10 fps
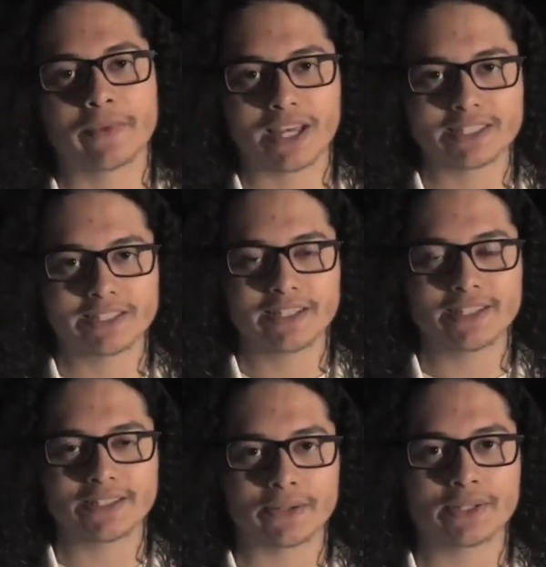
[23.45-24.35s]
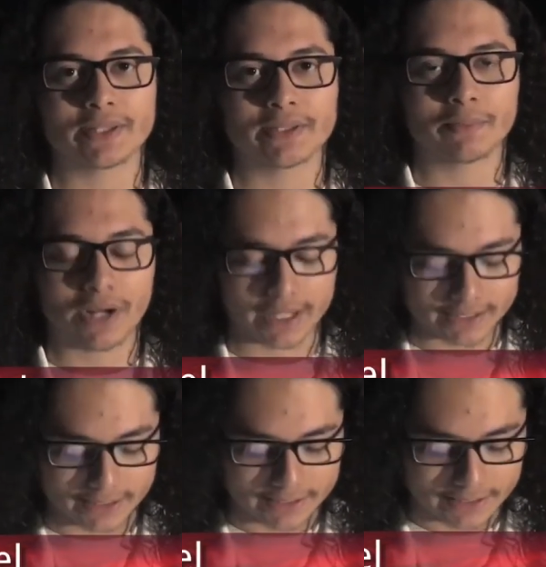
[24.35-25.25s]
passionately during
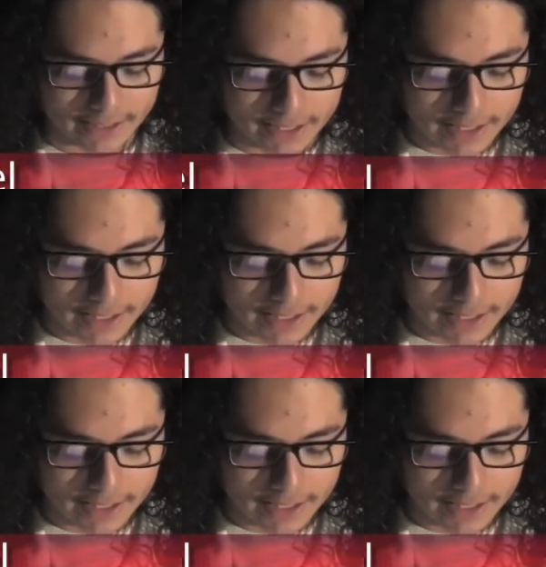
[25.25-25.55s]
practice.